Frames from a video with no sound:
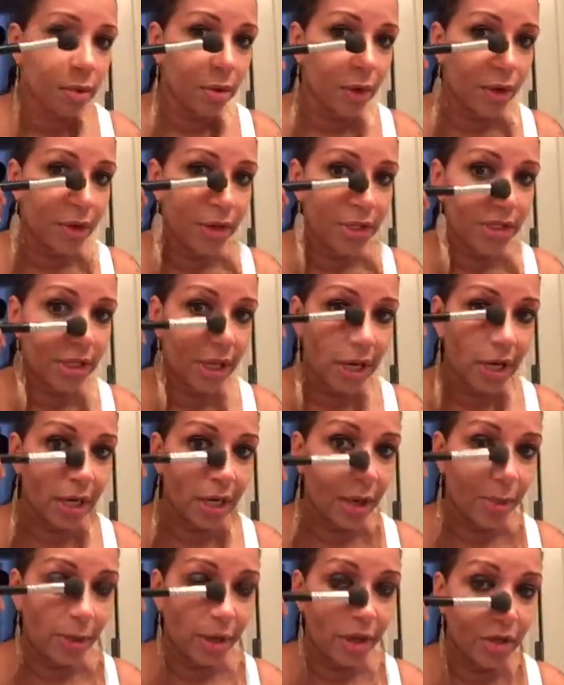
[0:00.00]
on this side.
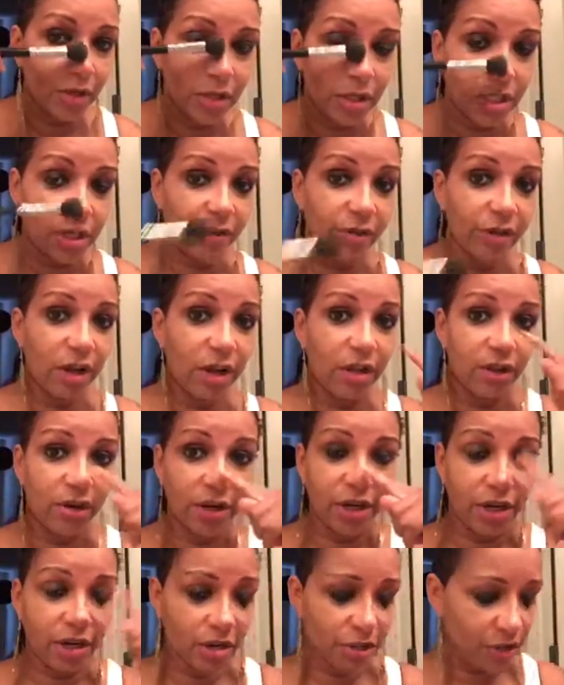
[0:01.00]
I'm gonna use a different color
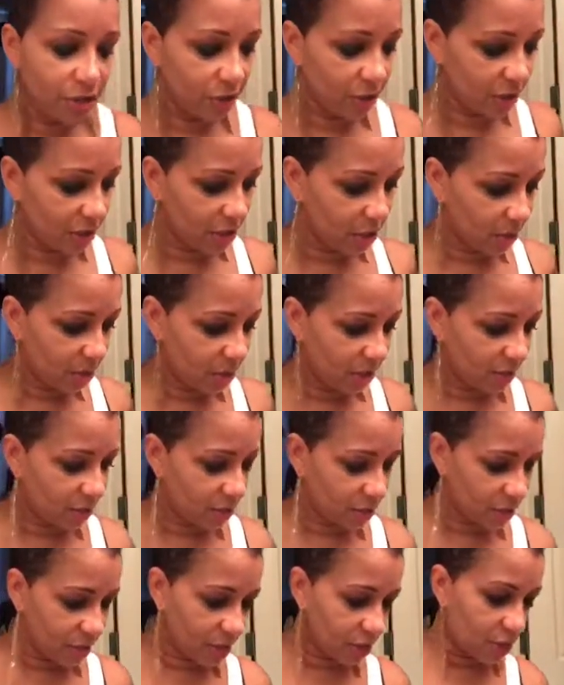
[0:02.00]
on here so you can see what the
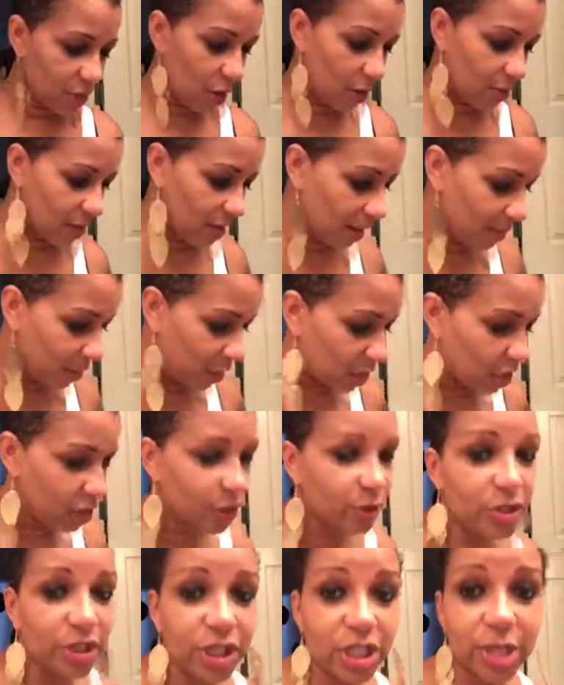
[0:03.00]
difference is. So, and then I'm gonna
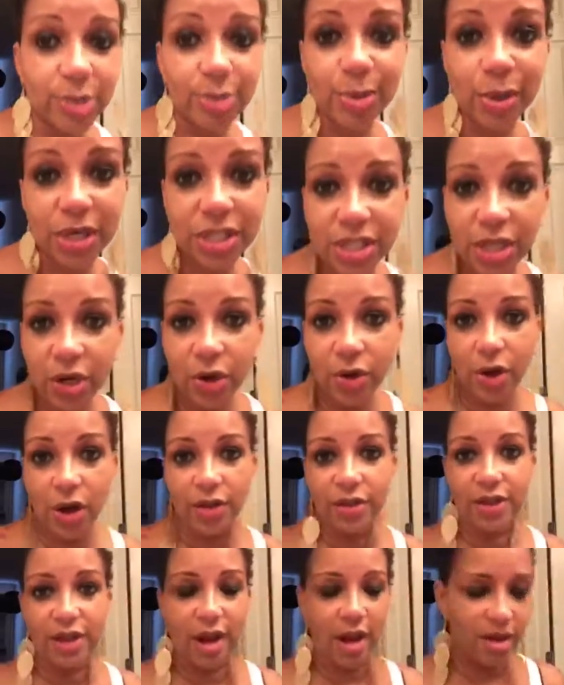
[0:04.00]
use espresso
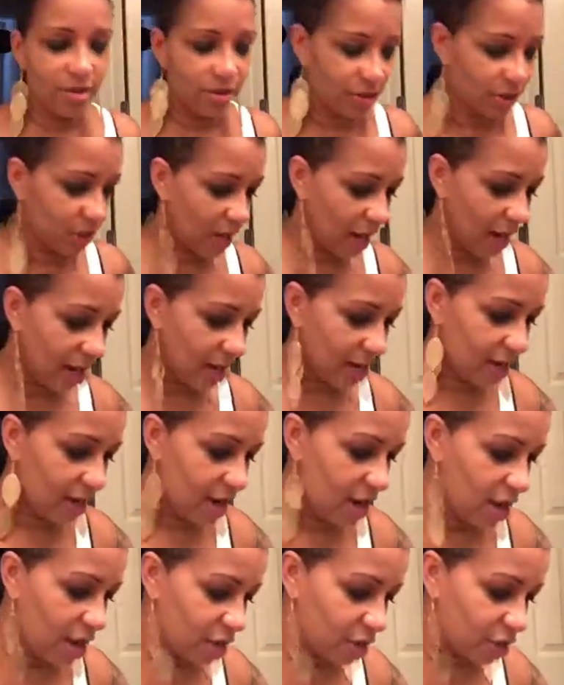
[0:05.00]
on the other side
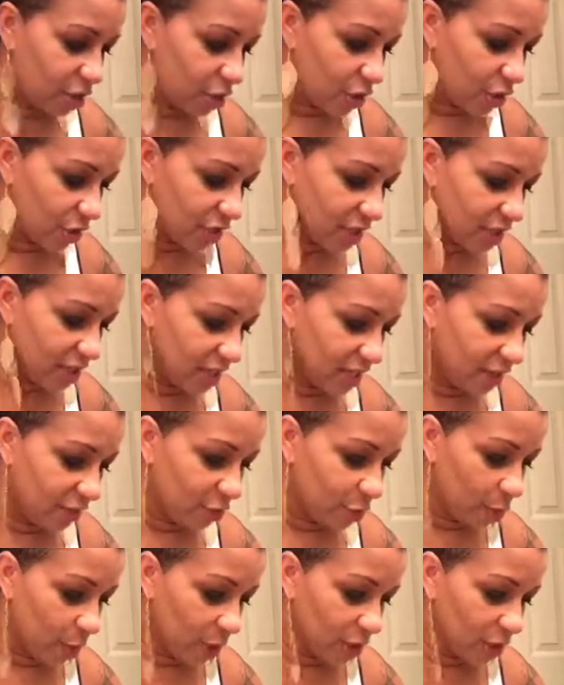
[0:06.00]
so you can see if
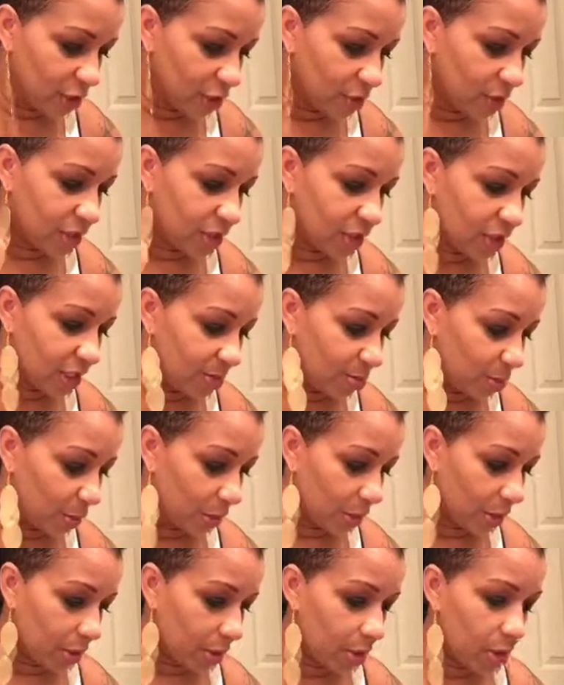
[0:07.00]
you wanna do a
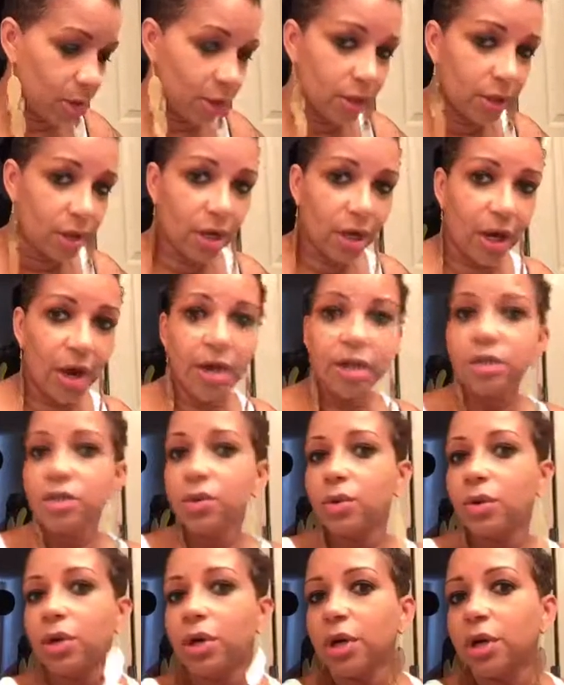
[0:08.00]
deeper
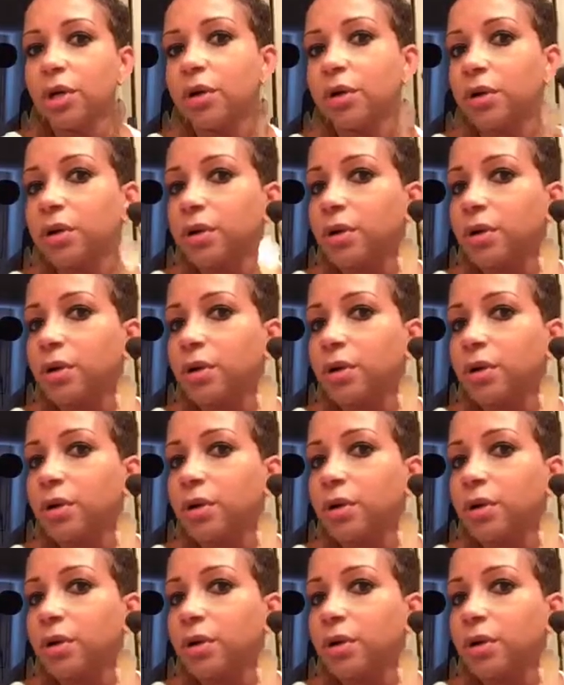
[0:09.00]
contour.